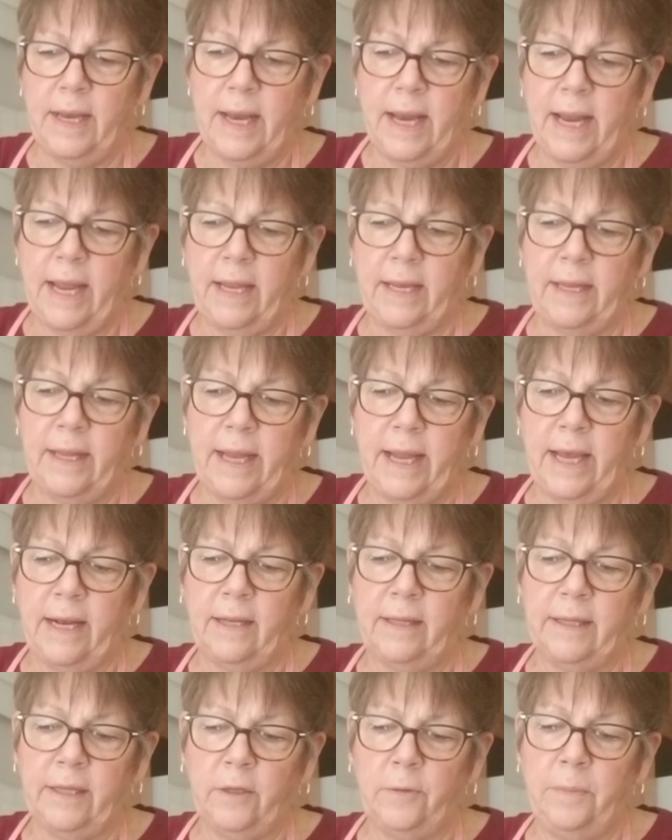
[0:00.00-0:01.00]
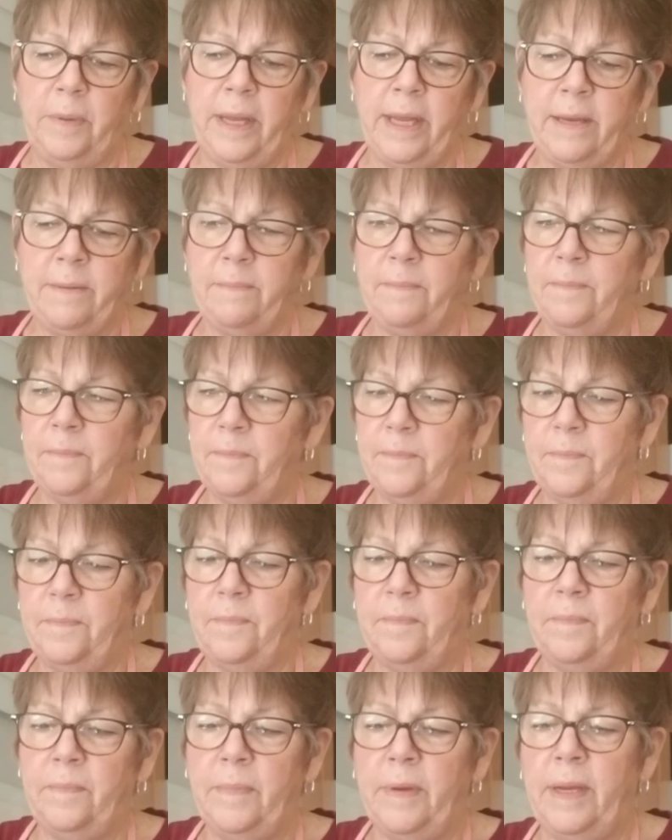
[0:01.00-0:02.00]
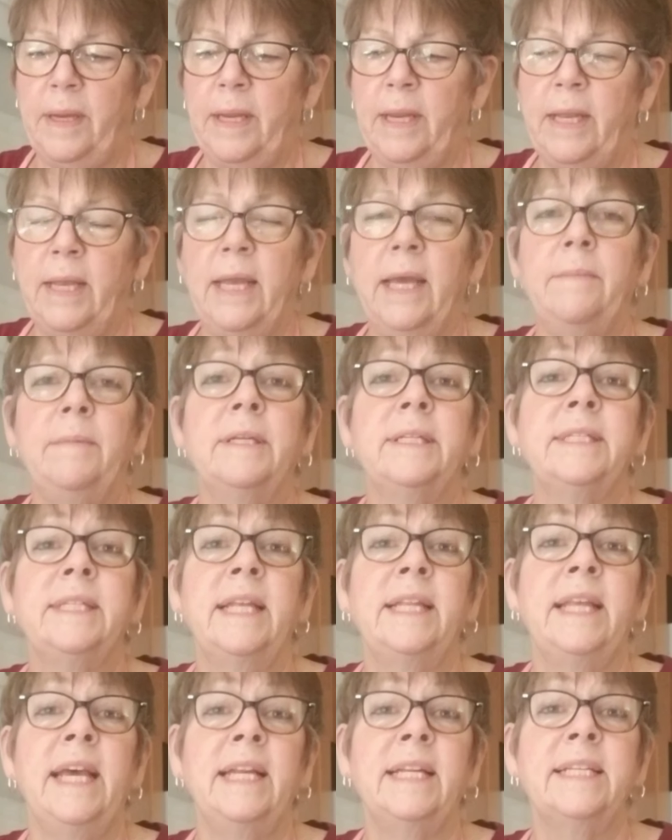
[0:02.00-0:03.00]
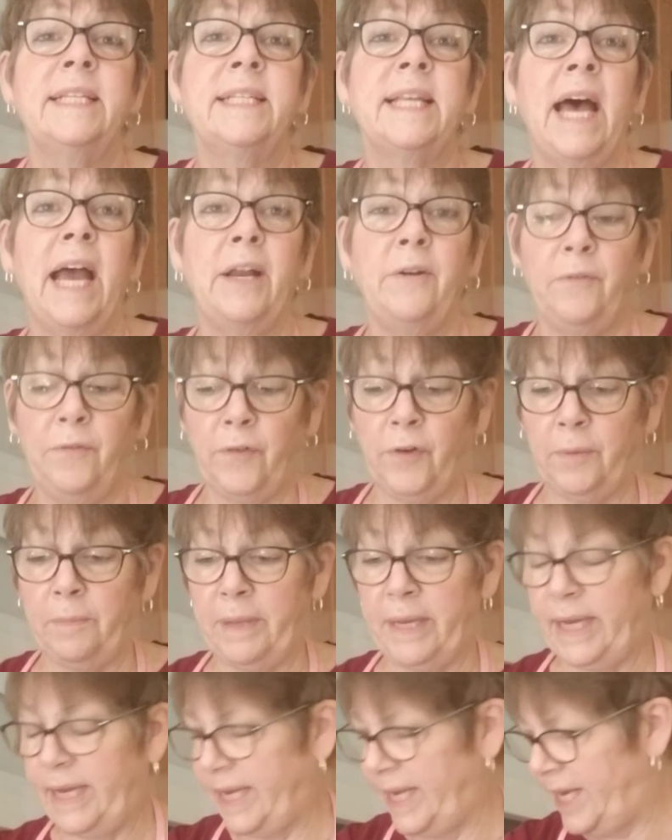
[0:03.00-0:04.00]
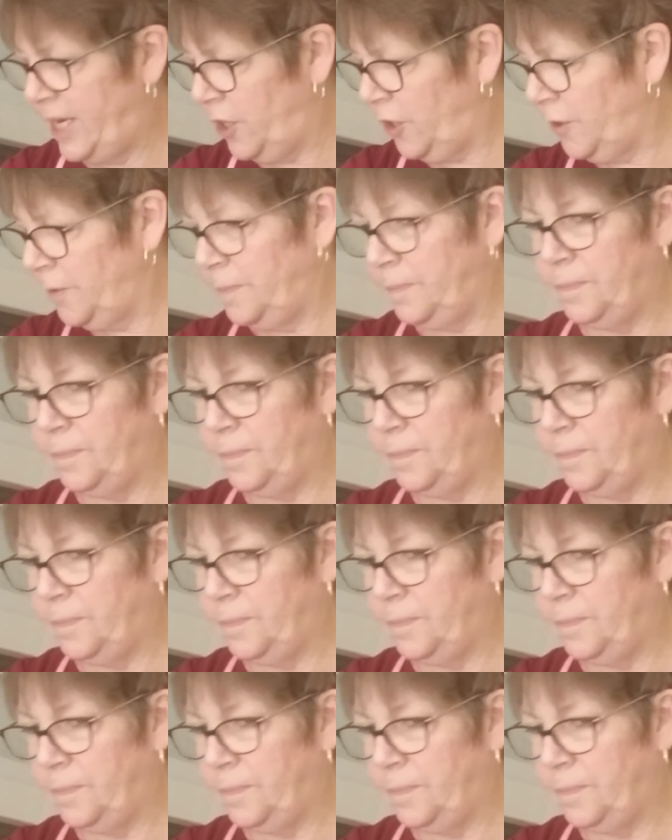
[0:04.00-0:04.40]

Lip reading: Add that a little bit. And I'll set that aside for a minute here.